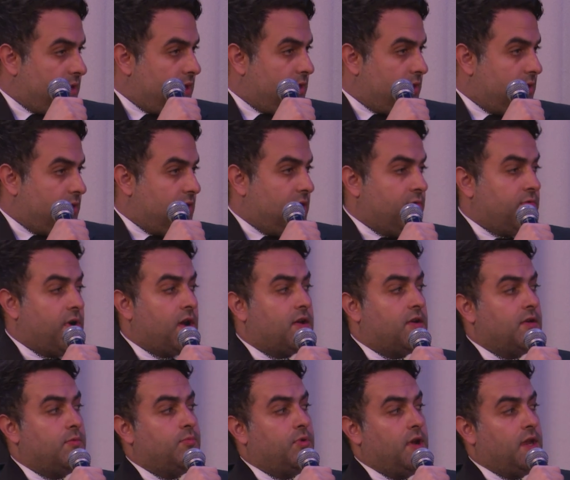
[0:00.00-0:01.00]
a
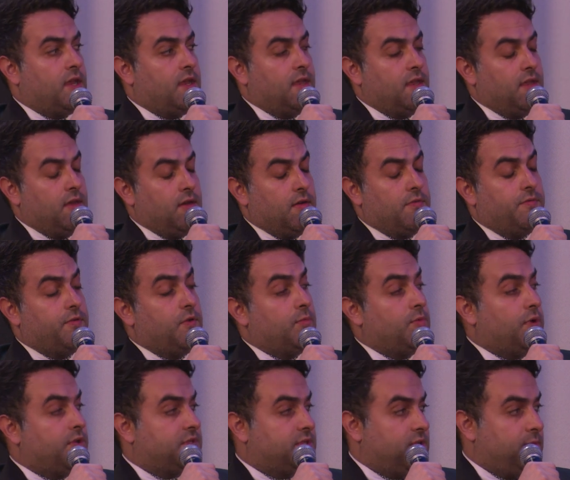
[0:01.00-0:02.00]
record-breaking year for
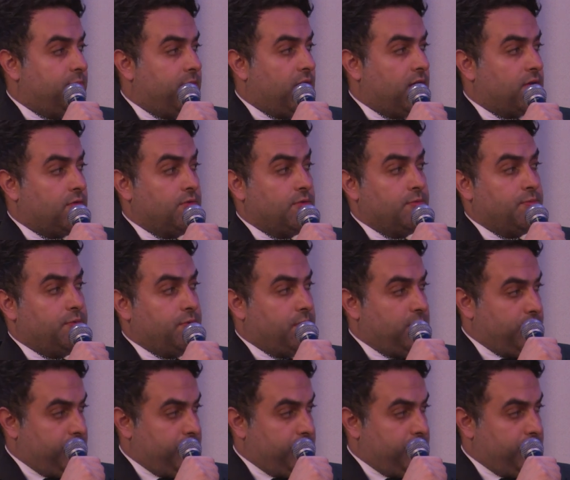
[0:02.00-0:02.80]
Multibank Group.